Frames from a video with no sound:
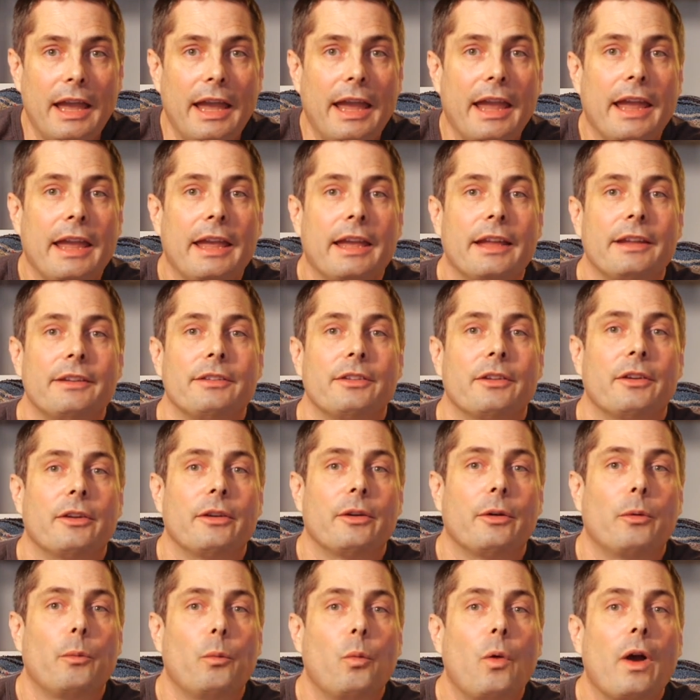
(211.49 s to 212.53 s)
And
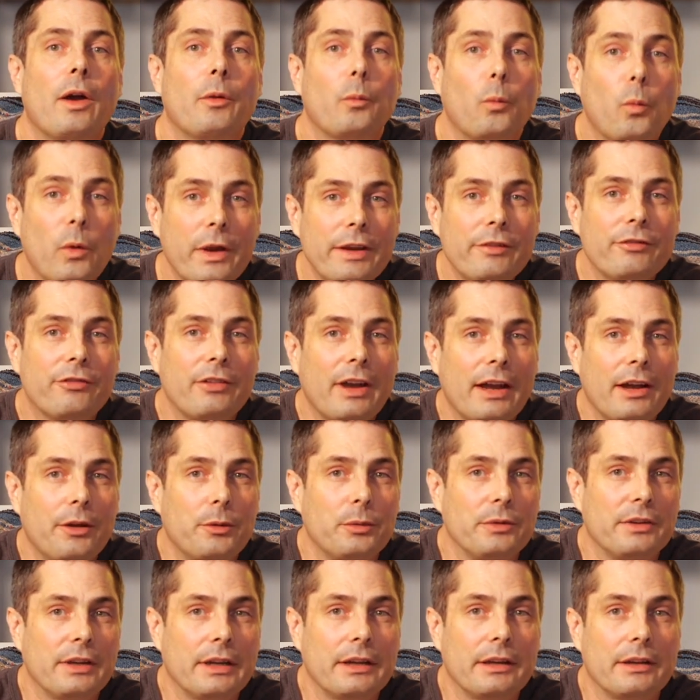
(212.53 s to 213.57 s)
what we
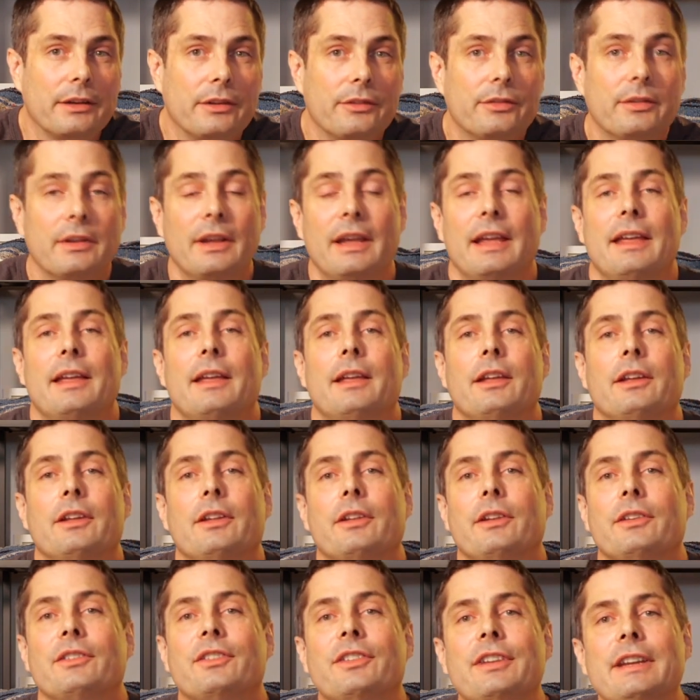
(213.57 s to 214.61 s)
found is
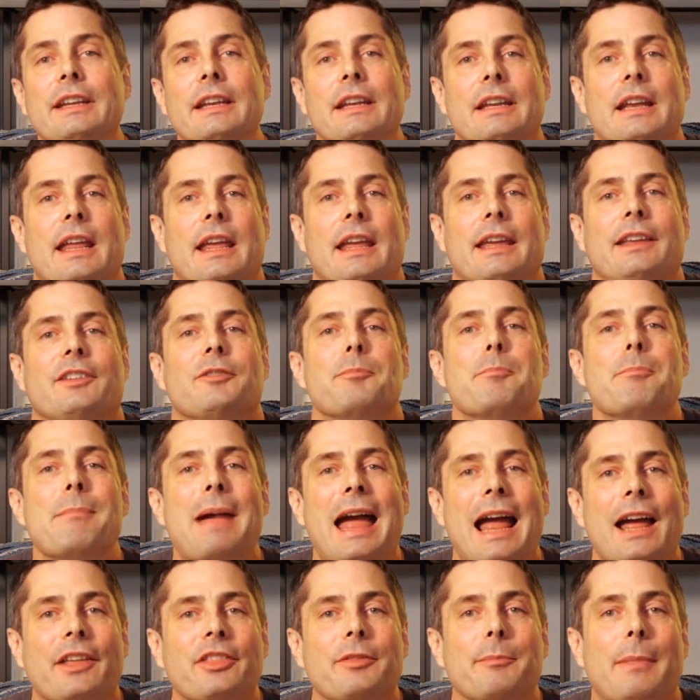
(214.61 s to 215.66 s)
DNA is
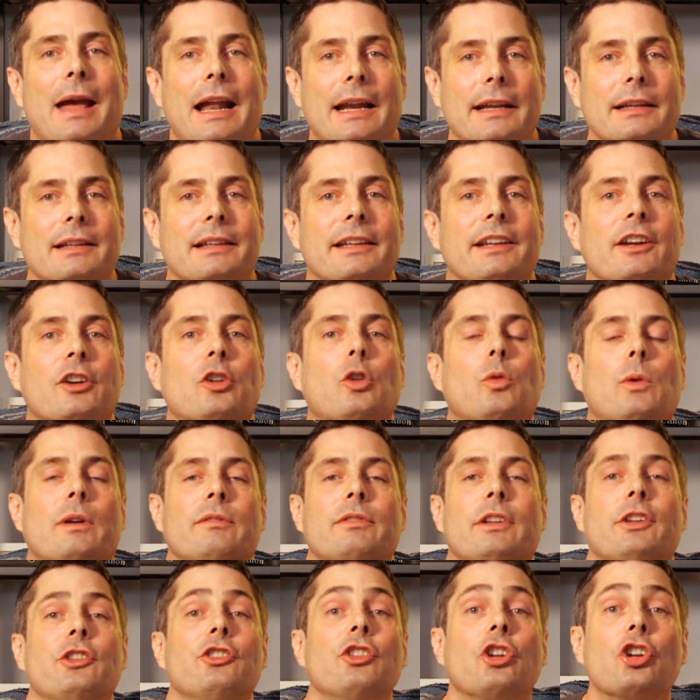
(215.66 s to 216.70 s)
mathematically
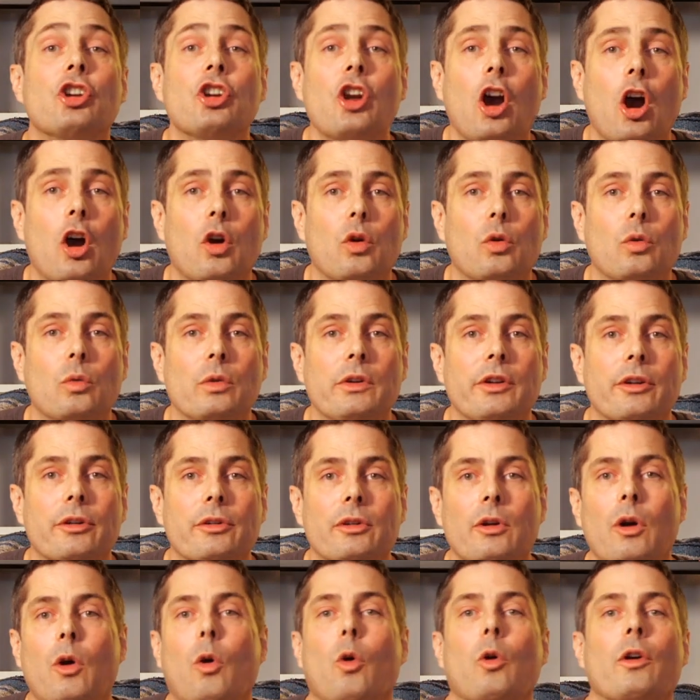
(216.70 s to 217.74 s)
equivalent to code
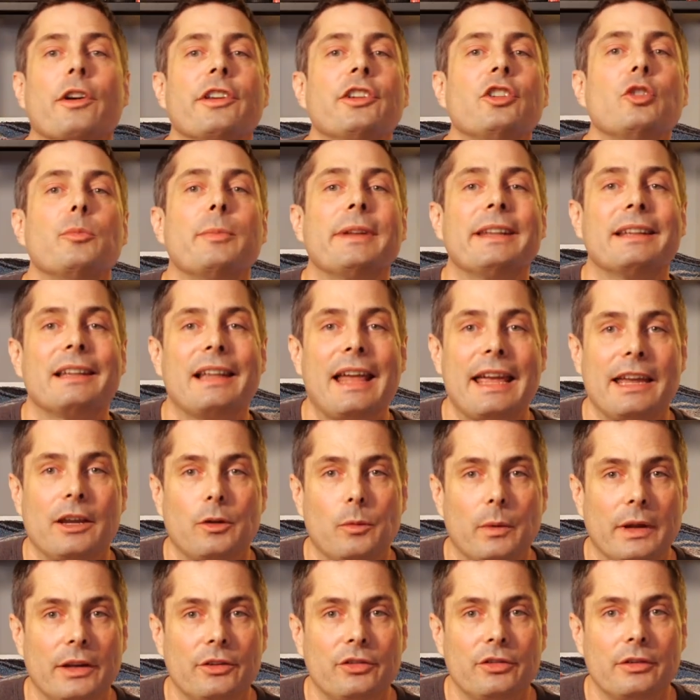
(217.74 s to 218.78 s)
or human
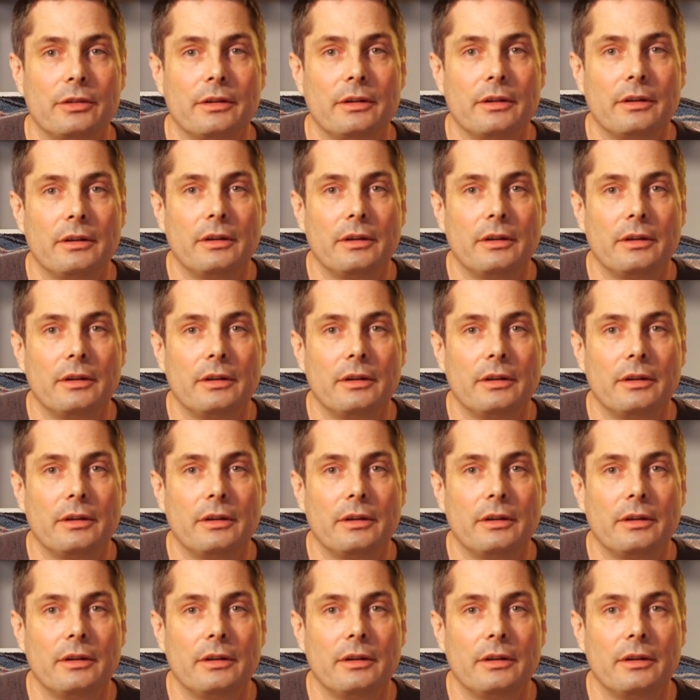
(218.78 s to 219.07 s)
language.